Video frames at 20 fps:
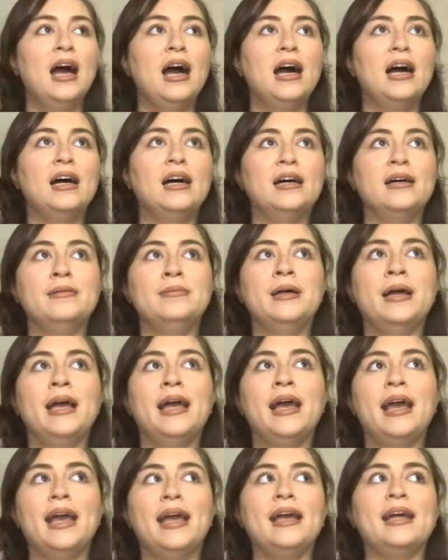
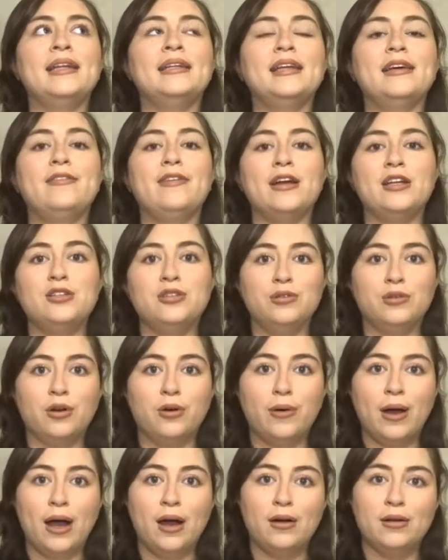and if I do
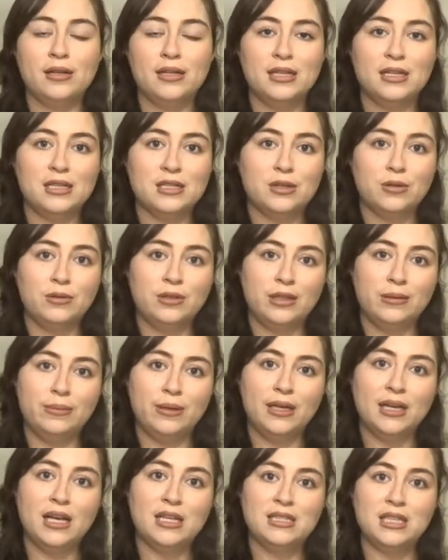go out, it is only
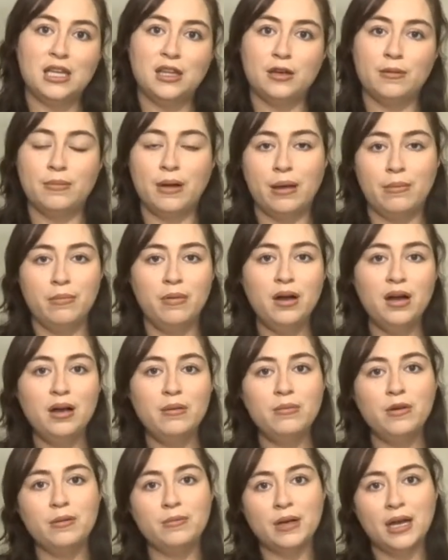because either my
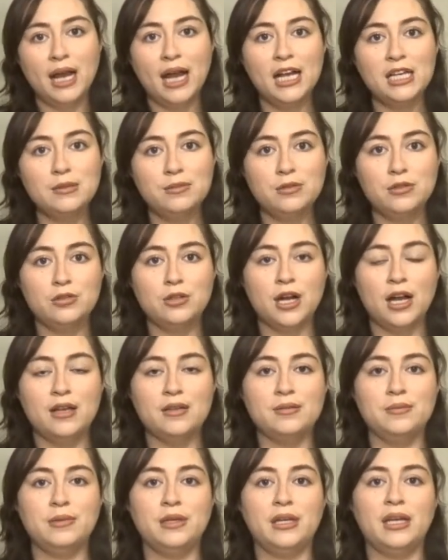mom or my husband
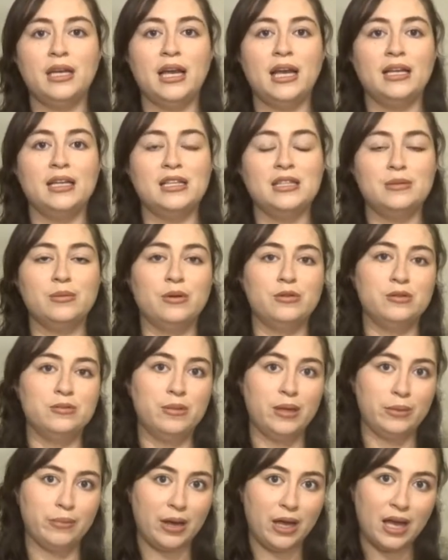drives me, and it's
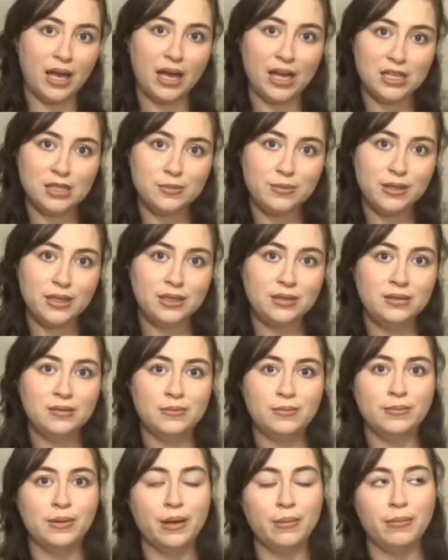mostly my husband.
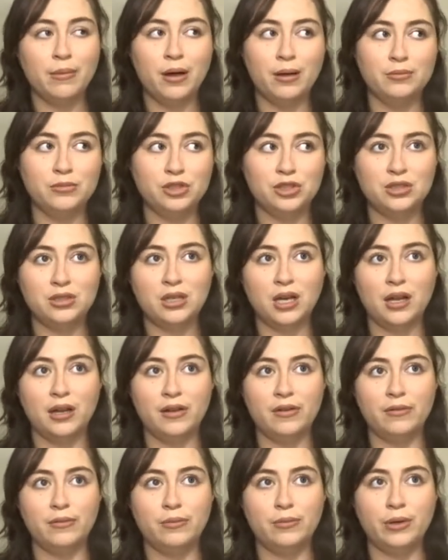My mom just
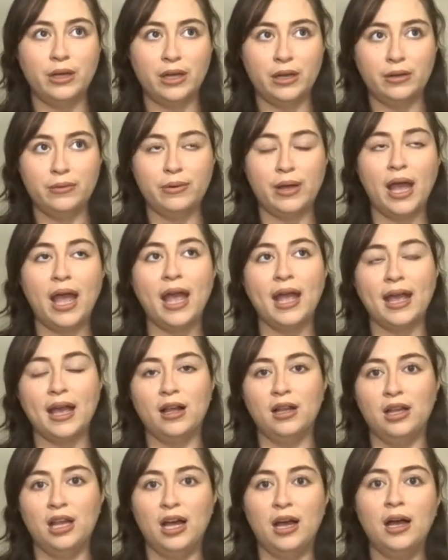kind of, we hang
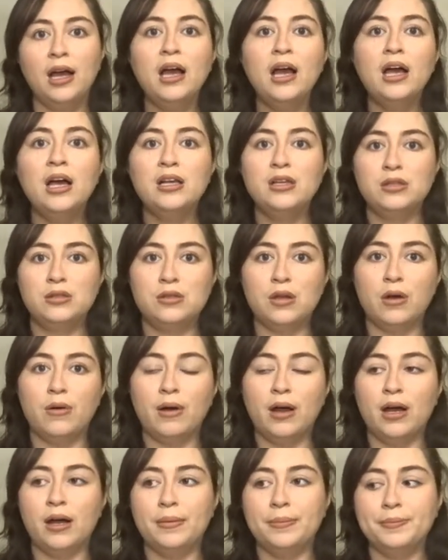out a lot. So
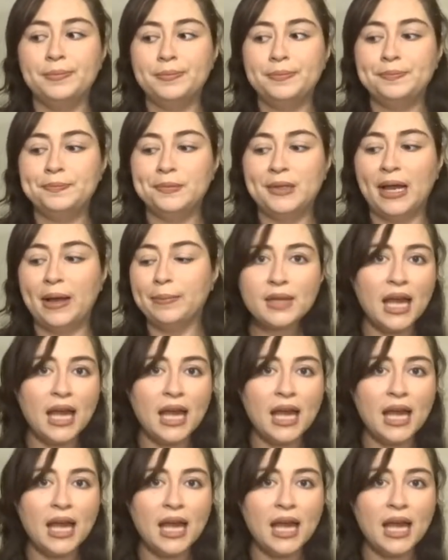yeah.